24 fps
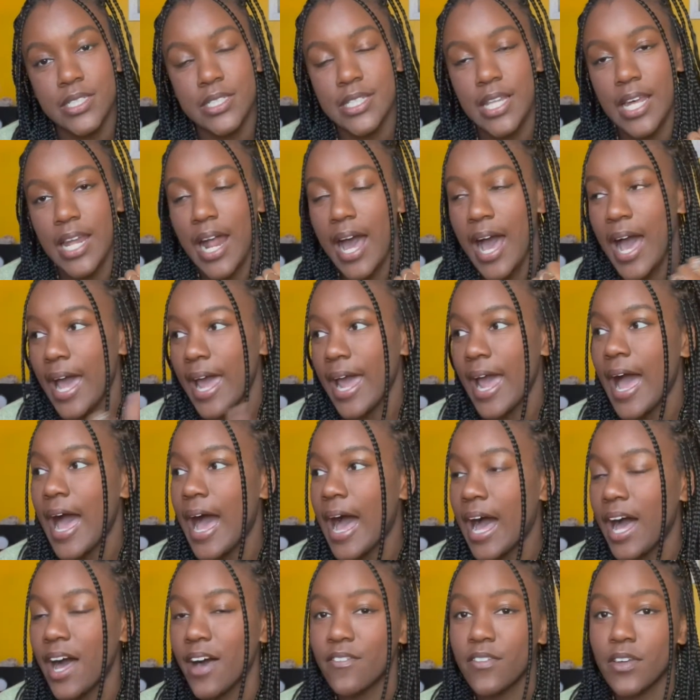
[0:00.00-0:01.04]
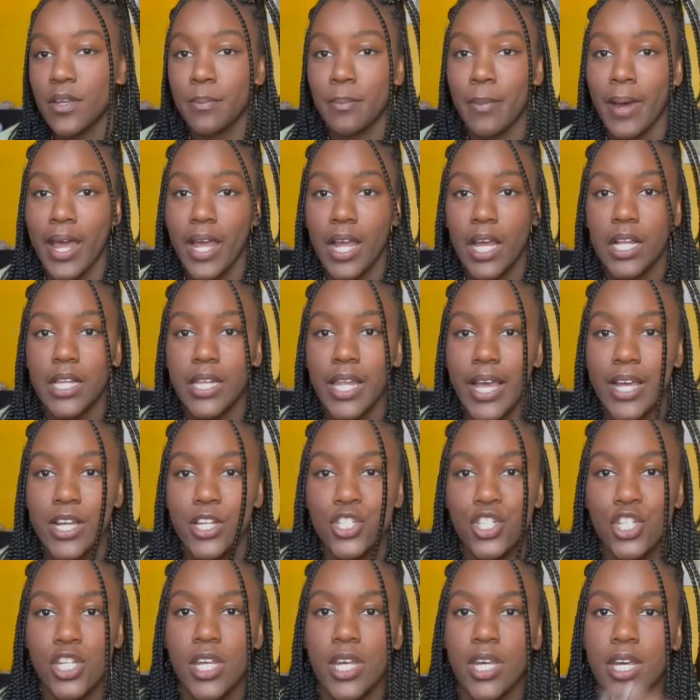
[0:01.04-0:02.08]
that I have in my
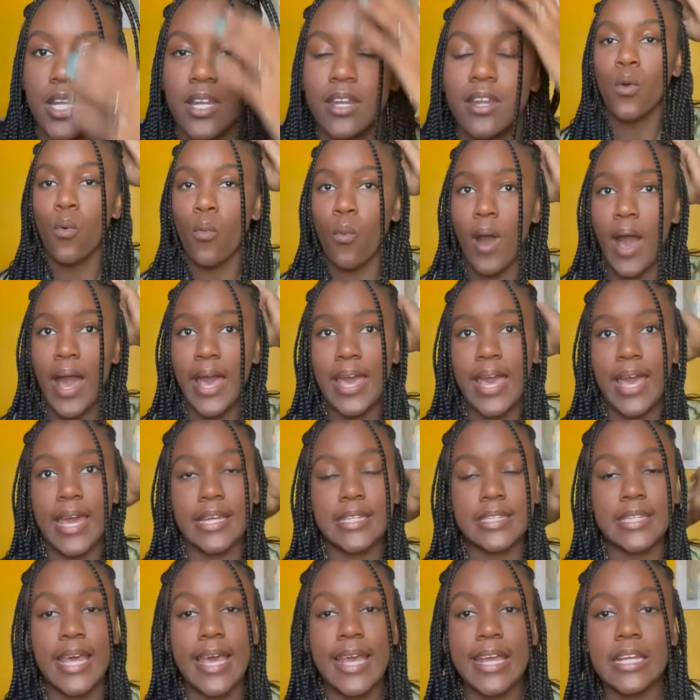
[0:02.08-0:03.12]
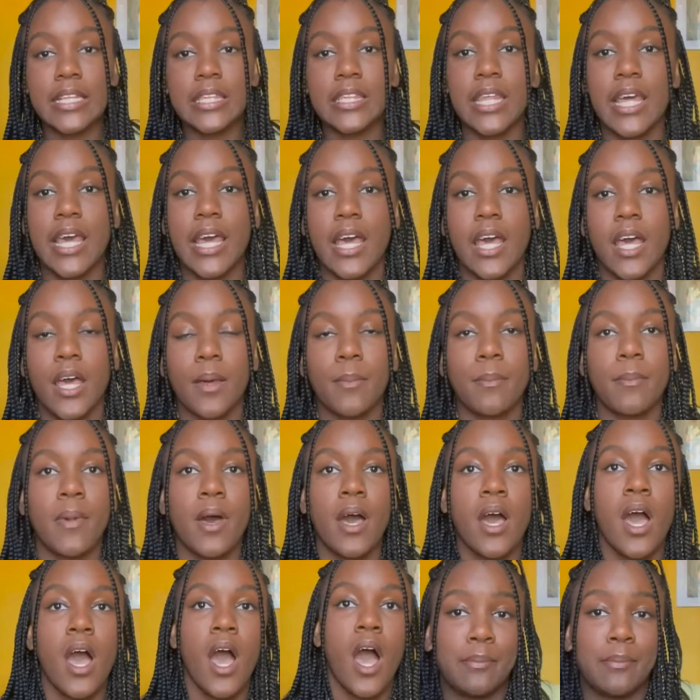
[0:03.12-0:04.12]
collection, why I like them,